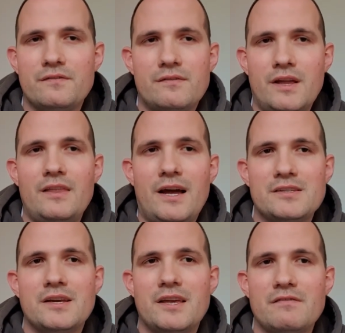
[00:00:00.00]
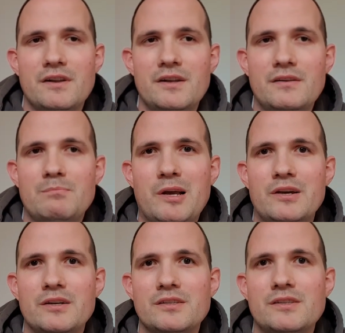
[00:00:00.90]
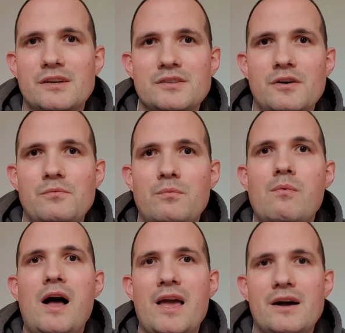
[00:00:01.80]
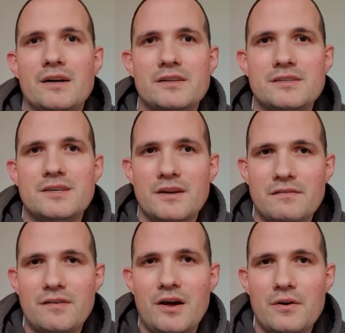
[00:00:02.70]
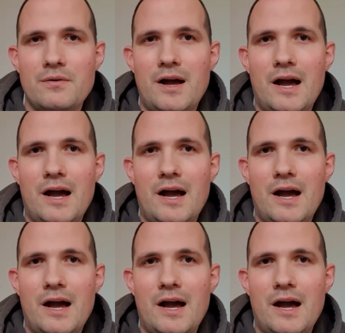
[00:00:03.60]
That's a given because there's no way I can see a float